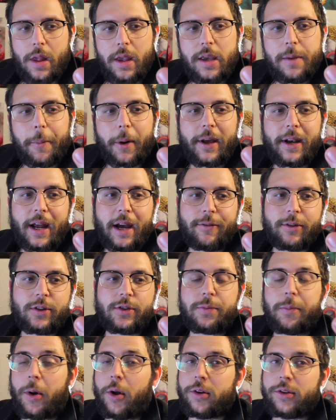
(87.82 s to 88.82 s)
You might have a
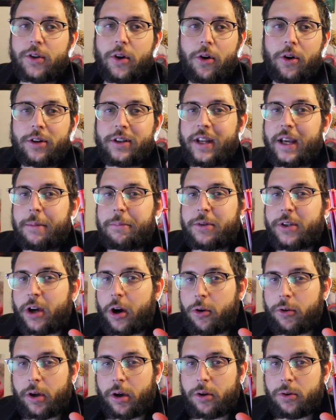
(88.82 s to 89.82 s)
small dog named
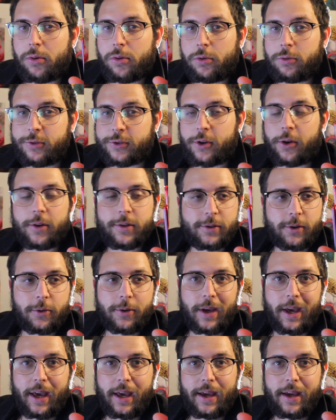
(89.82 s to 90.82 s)
Toto who's also
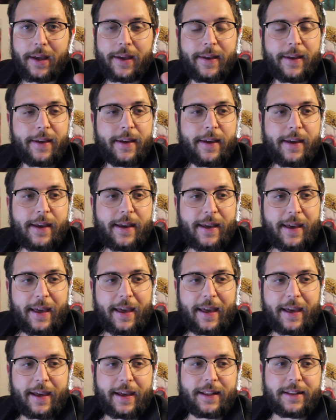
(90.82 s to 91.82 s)
gay
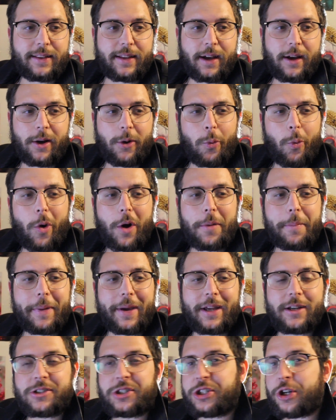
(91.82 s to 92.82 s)
and uh, One
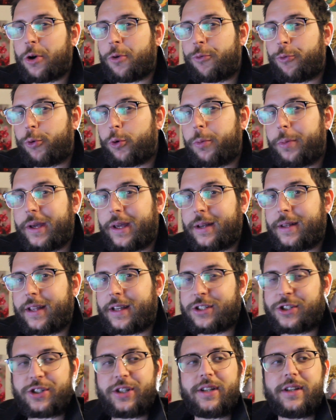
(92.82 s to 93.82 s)
Man Show Ruby
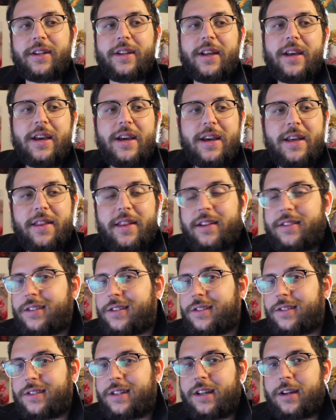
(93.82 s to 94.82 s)
Edition. This
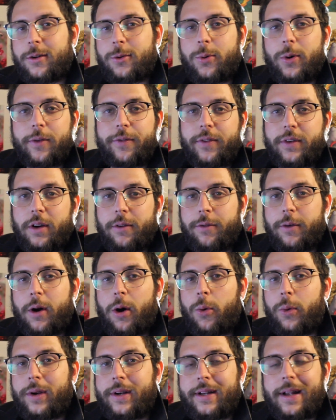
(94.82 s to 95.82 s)
is the equivalent of
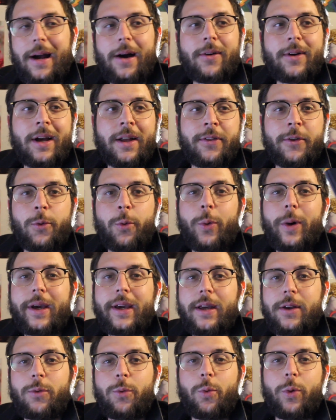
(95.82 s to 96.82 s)
going down on the
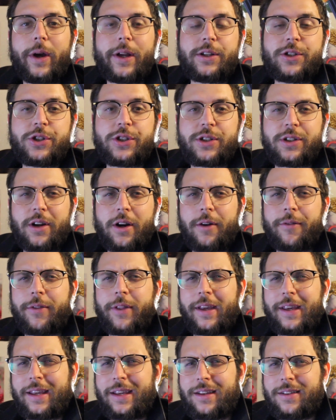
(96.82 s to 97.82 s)
Wicked Witch of
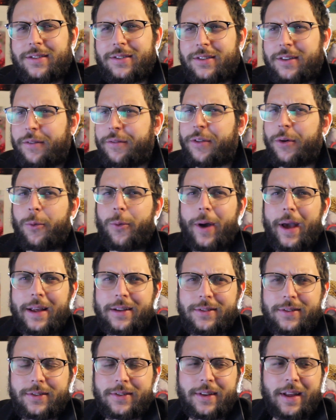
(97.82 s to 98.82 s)
the East, of the
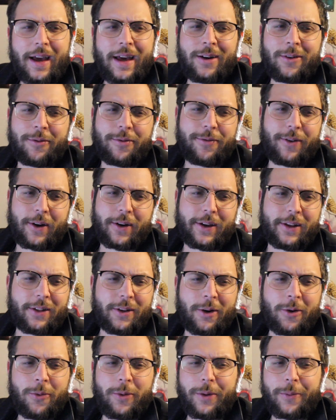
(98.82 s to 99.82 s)
West. I don't fucking
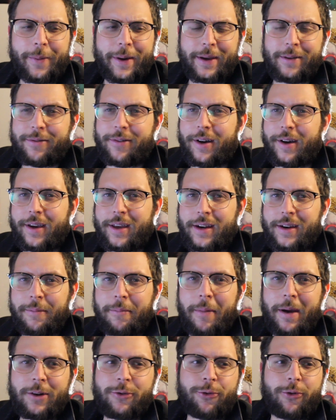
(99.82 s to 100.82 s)
know. What am I
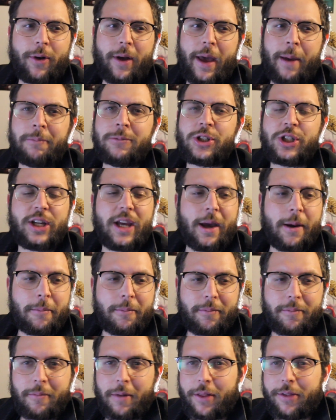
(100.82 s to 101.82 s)
fucking Metro
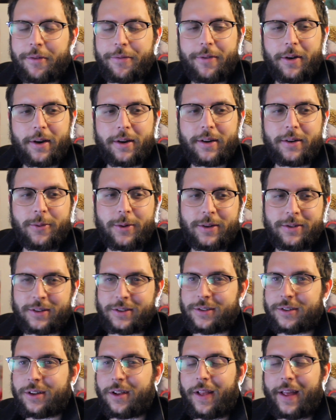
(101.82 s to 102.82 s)
MGM motherfucker? What is
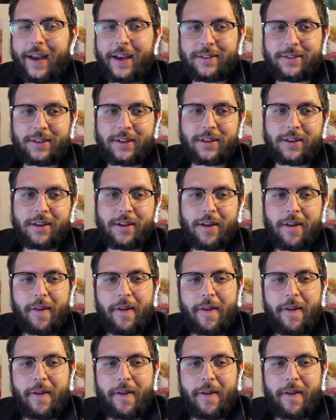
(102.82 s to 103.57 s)
this classic?